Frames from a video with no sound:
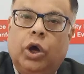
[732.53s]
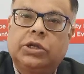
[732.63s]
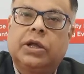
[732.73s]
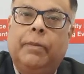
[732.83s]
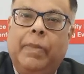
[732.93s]

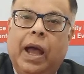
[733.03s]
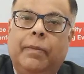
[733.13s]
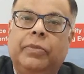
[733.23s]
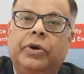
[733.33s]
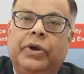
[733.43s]
what
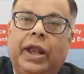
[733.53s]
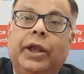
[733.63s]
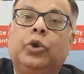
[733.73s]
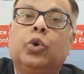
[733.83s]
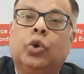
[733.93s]
BAM
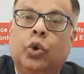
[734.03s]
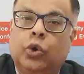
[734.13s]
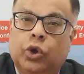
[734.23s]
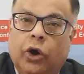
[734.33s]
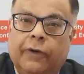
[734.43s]
really took
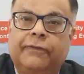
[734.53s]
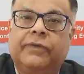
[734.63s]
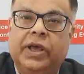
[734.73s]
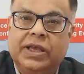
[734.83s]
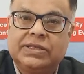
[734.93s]
note
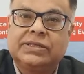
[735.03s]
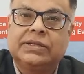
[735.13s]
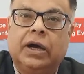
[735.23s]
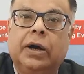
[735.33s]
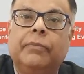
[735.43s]
of
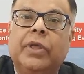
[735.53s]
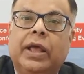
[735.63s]
is uh,